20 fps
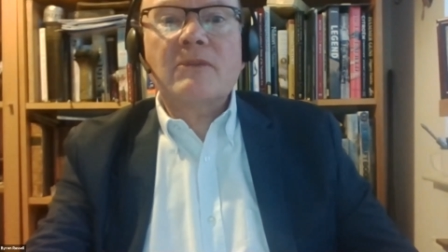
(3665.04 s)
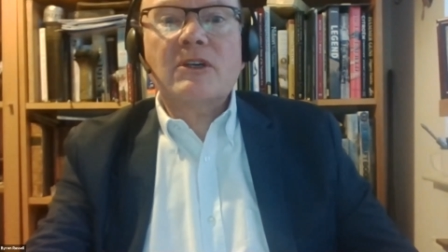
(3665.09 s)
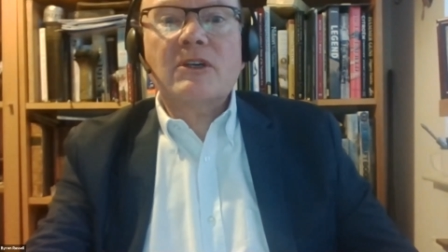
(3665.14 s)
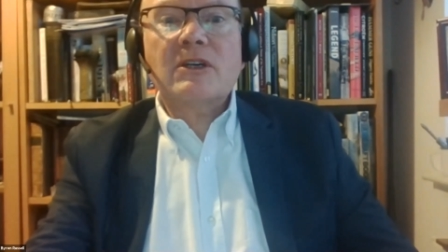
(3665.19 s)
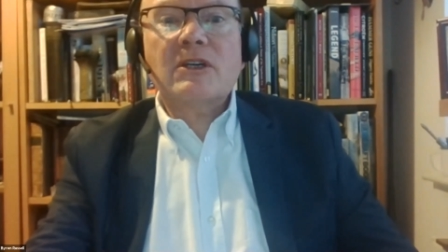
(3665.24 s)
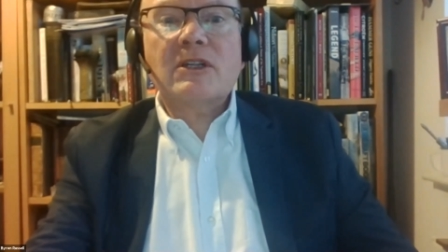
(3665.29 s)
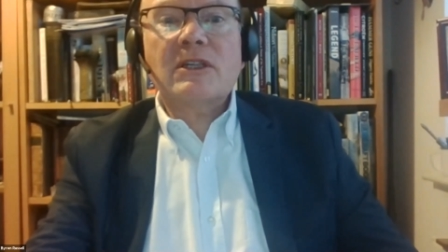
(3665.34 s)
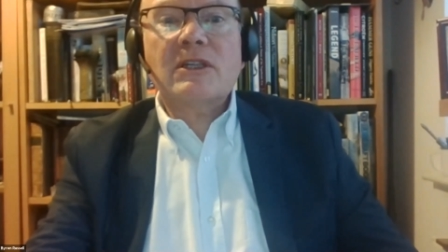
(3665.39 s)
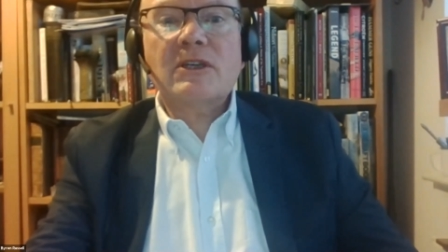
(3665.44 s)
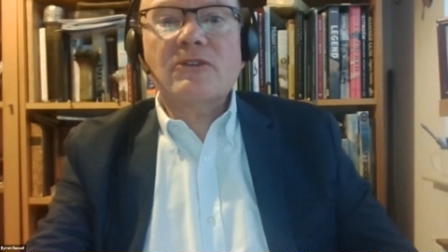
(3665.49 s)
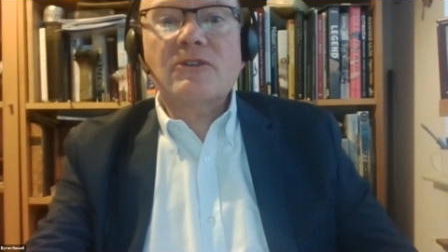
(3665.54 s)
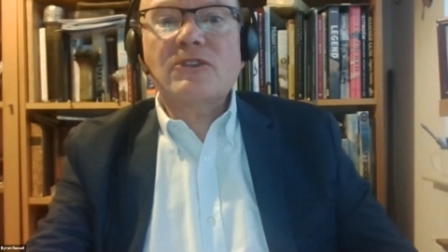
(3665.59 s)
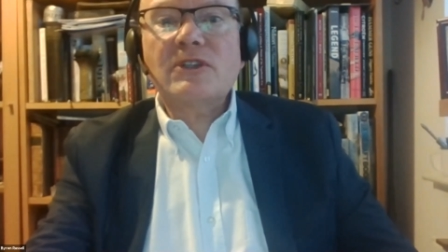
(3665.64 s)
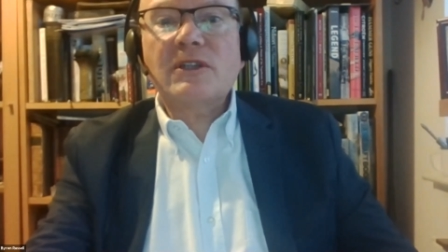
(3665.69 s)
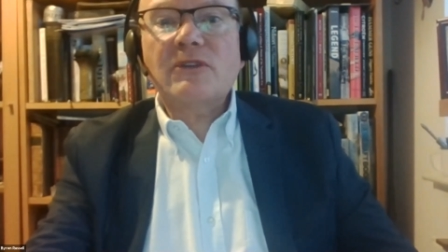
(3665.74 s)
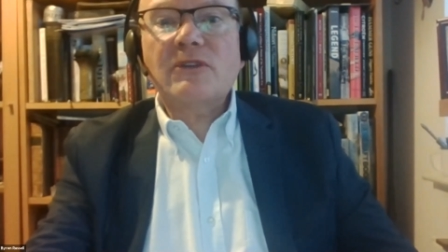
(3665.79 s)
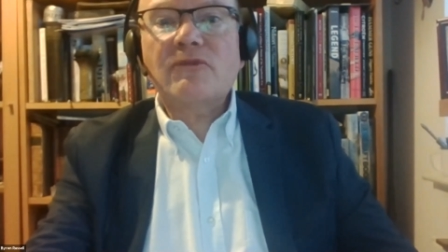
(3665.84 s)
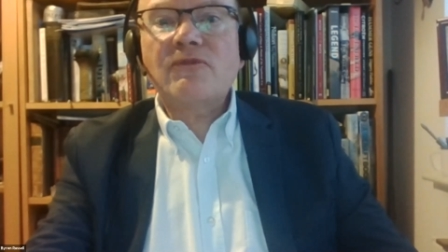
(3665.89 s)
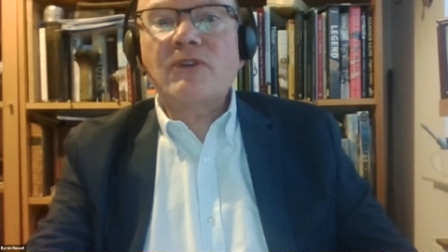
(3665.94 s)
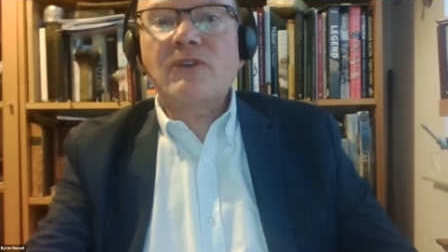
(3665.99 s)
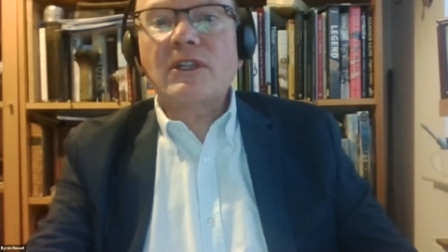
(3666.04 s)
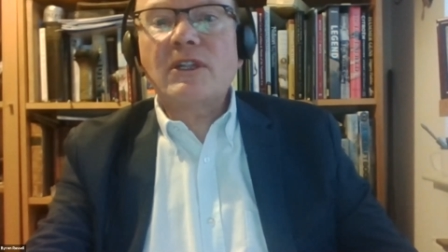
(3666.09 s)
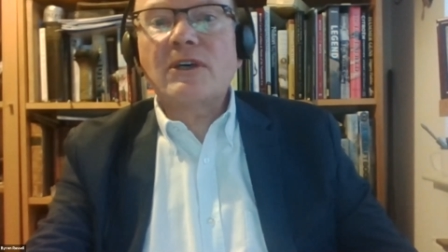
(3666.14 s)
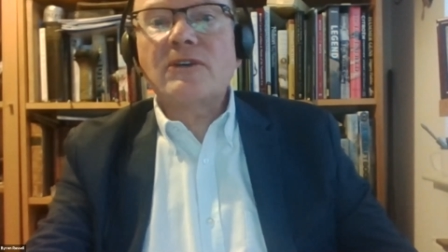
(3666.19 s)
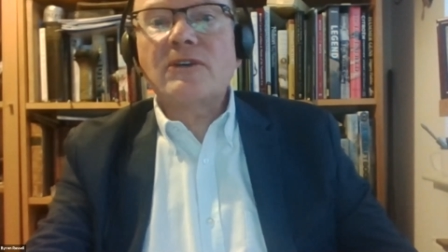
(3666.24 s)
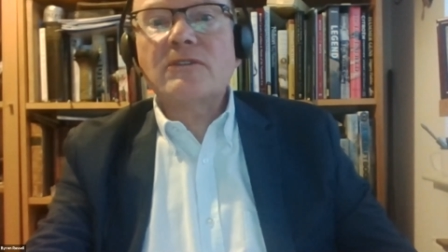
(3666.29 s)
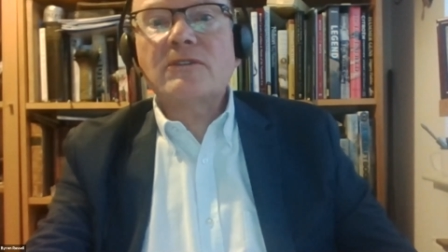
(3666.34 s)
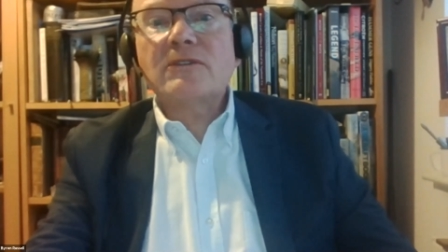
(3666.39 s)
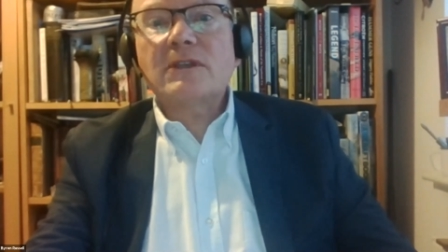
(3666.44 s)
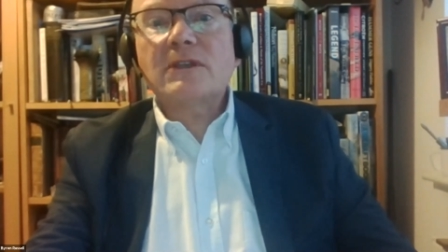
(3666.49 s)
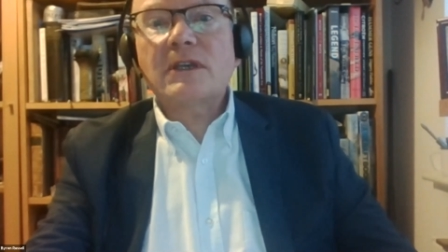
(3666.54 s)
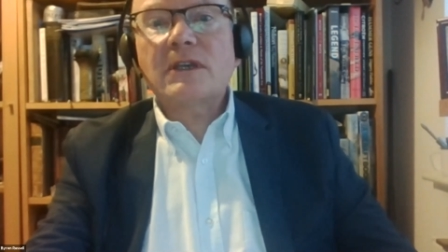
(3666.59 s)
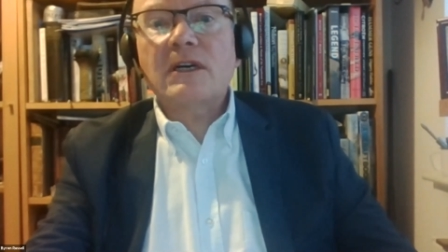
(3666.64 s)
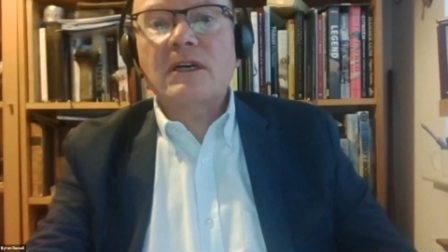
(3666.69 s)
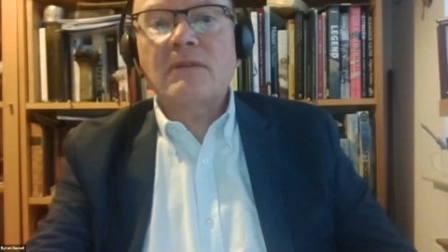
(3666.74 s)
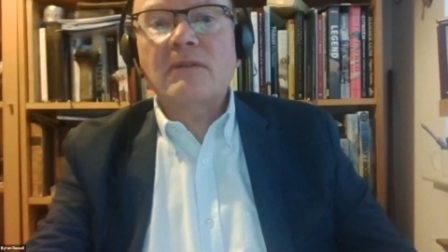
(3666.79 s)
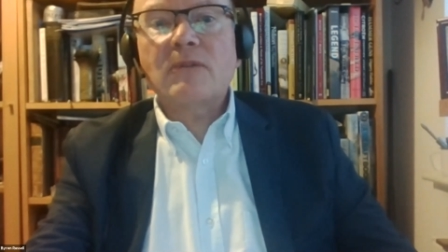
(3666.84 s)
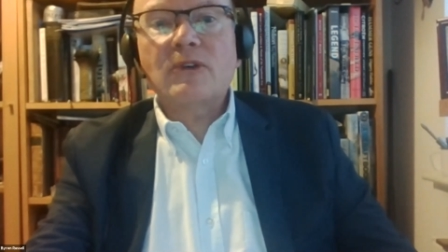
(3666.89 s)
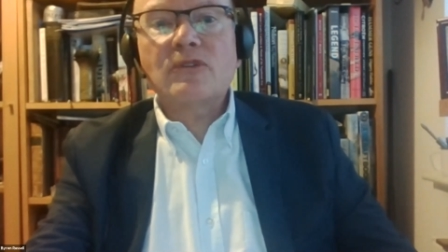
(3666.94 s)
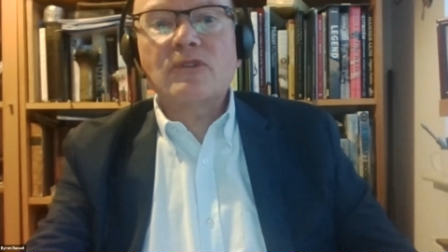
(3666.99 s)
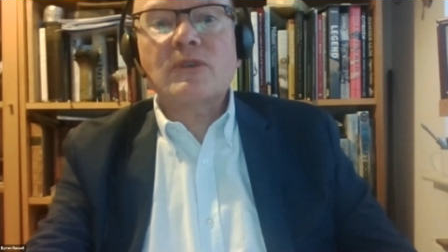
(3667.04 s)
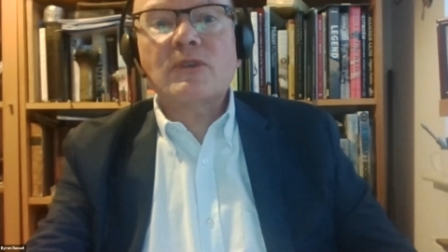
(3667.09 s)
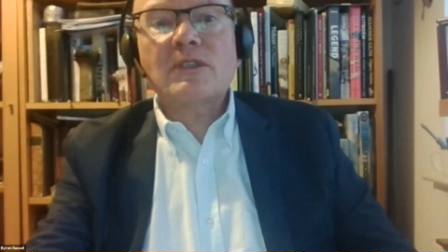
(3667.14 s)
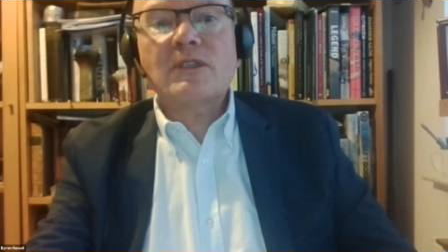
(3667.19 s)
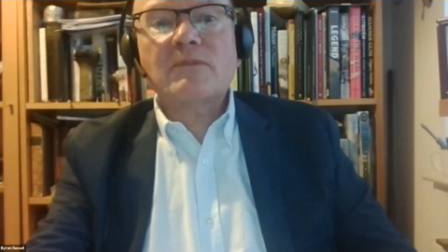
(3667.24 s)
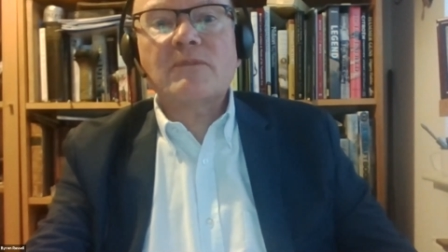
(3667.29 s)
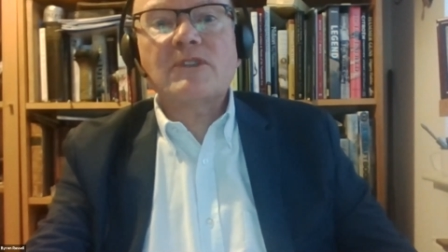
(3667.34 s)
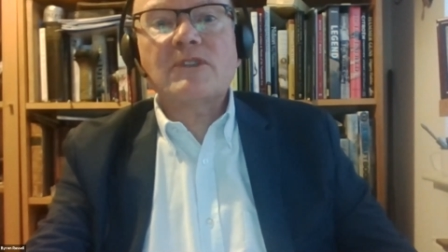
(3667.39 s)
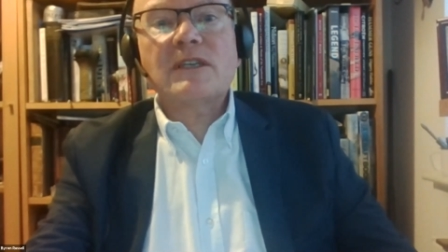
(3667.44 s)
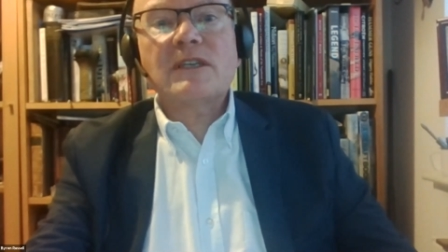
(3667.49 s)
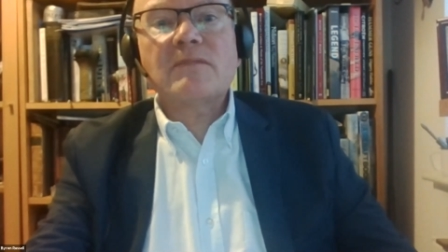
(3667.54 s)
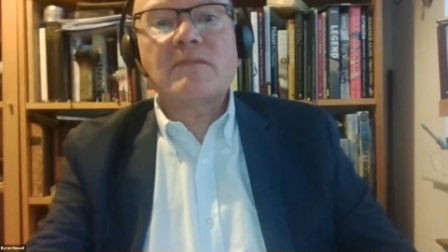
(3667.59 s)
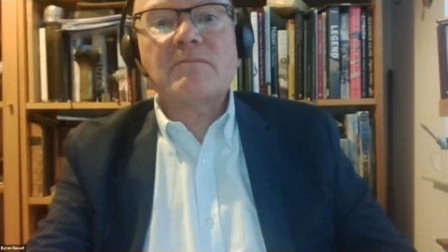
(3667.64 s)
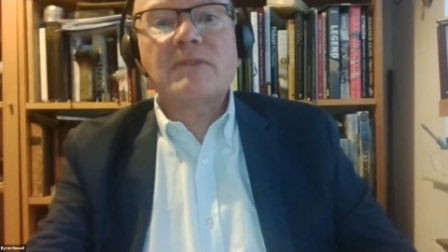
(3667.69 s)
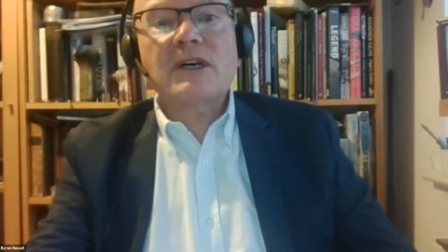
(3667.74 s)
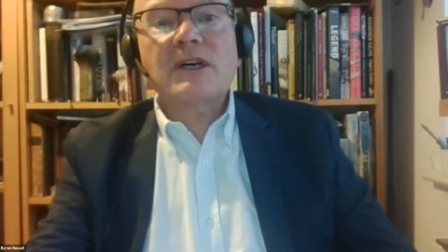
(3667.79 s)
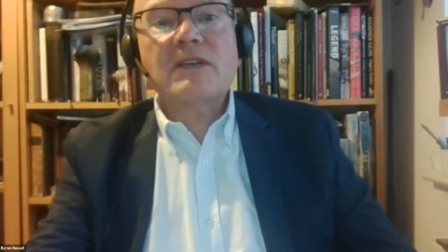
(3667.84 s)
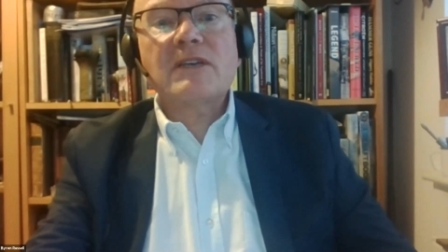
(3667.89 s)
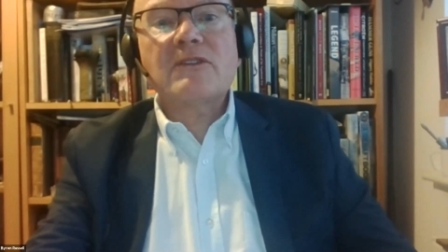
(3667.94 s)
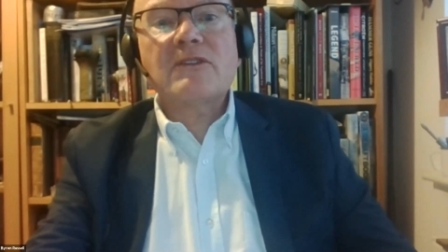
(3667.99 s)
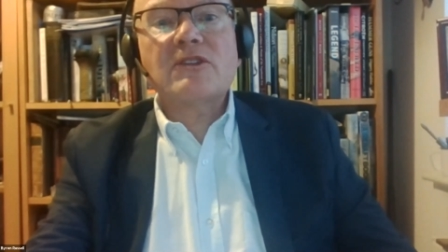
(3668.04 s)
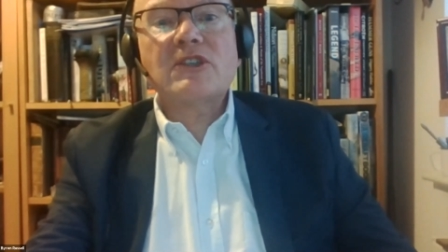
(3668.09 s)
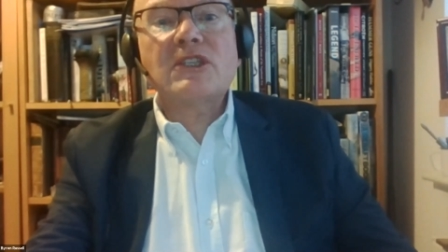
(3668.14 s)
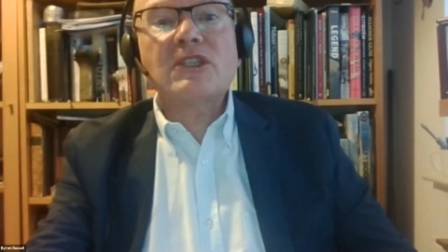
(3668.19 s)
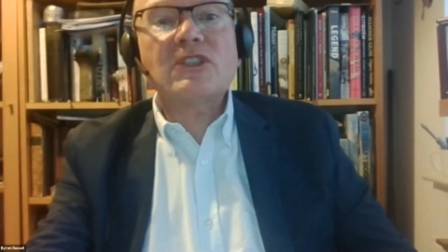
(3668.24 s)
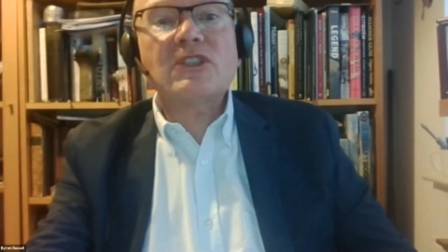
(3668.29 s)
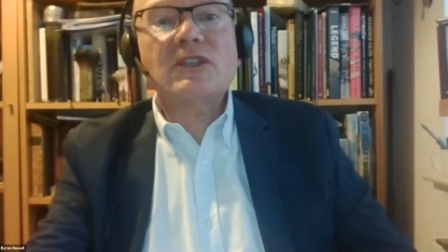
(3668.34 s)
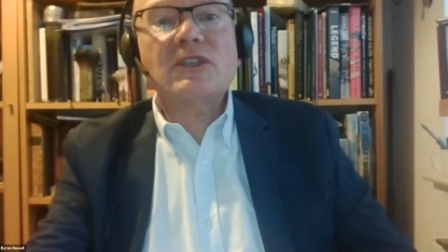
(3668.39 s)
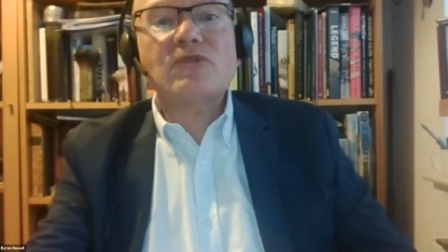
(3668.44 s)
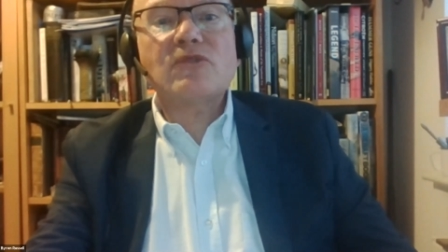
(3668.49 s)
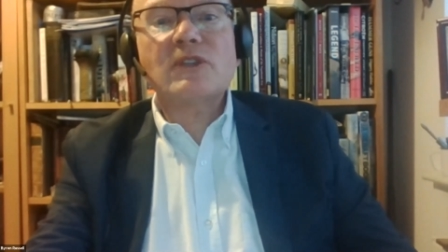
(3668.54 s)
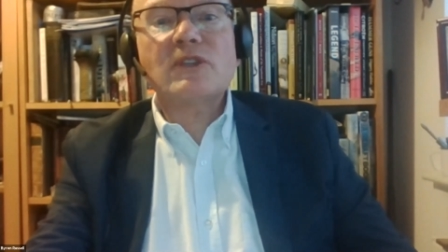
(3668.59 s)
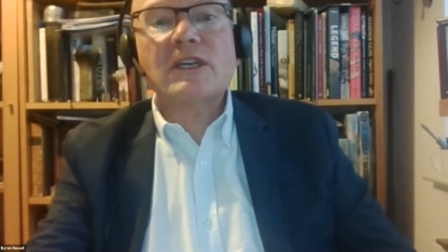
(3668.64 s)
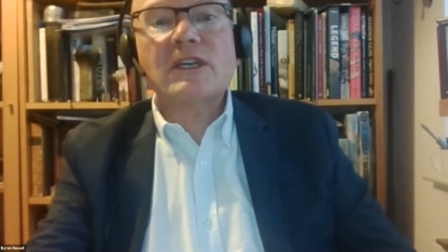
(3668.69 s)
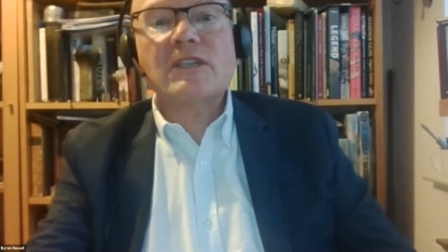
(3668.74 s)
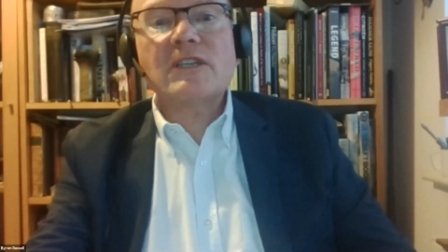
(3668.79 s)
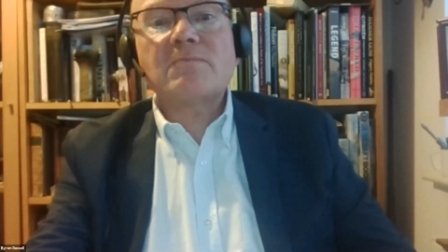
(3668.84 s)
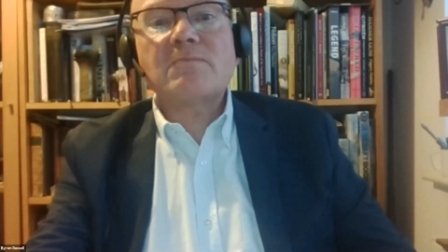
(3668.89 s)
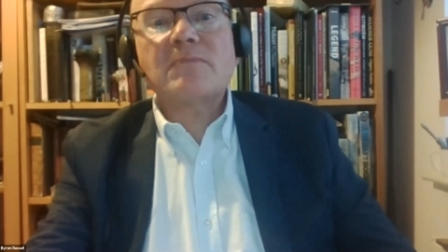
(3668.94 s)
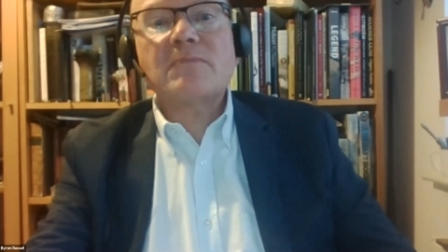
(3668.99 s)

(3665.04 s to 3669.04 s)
Closely followed on 20% by the decentralized